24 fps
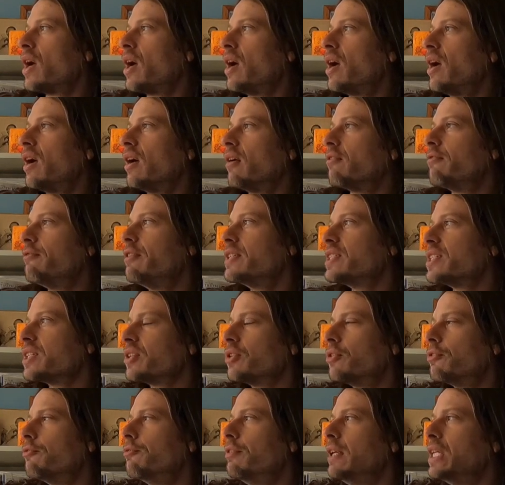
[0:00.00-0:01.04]
a
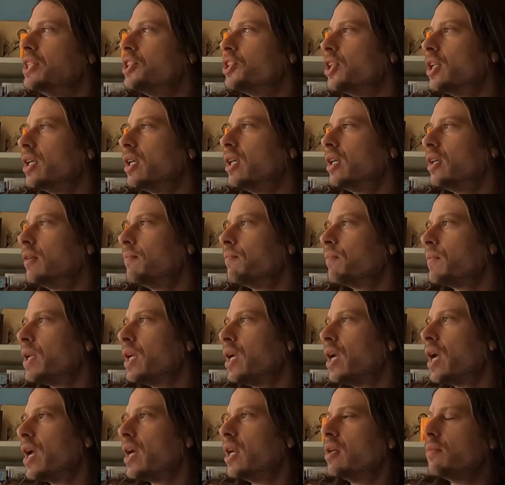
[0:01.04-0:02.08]
physical feature,
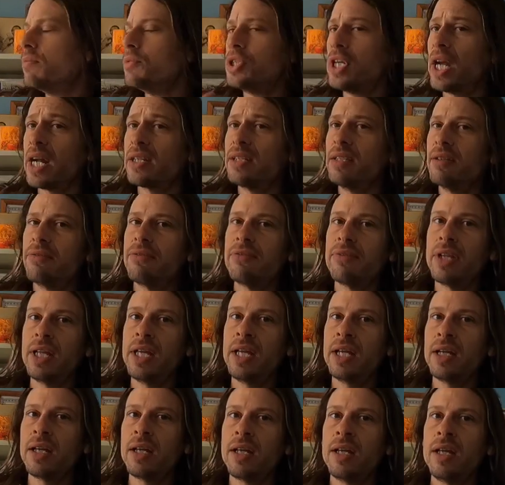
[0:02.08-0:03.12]
an objective
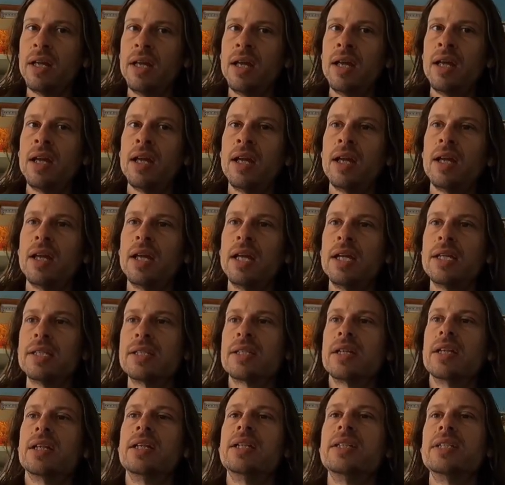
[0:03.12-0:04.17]
thing
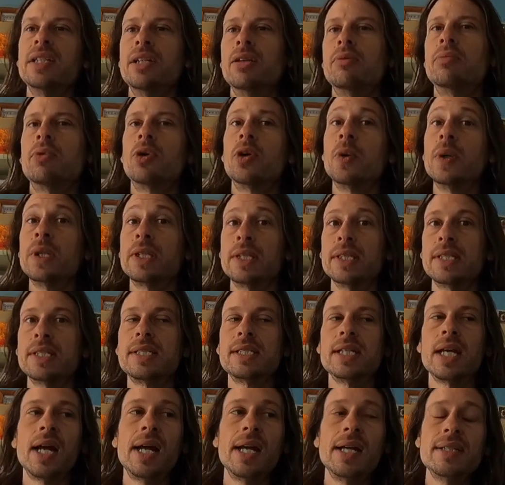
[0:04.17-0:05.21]
is going to deal more with the
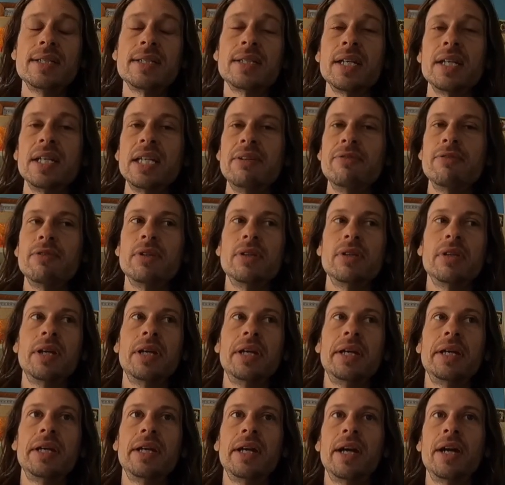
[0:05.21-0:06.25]
signs and even
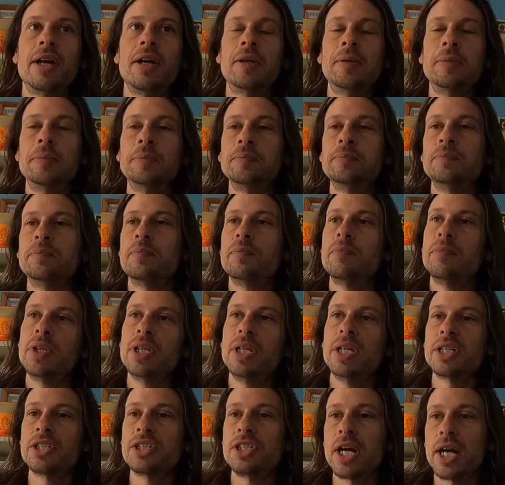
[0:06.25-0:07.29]
the
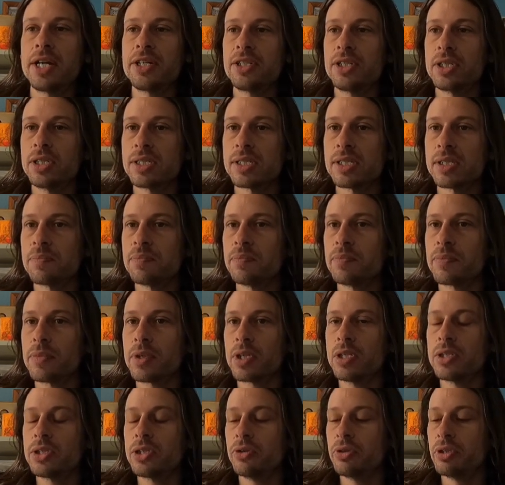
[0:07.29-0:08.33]
nakshatras
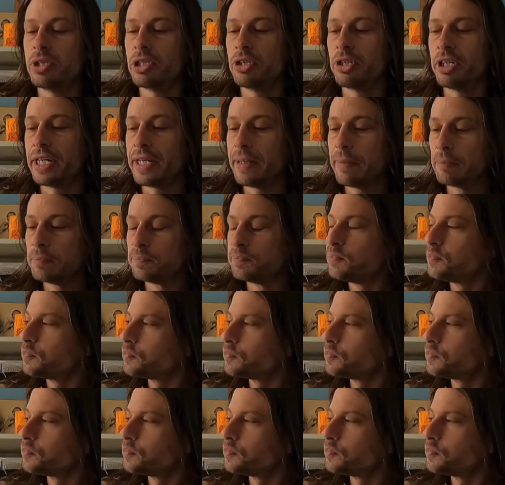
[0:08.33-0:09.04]
to a degree.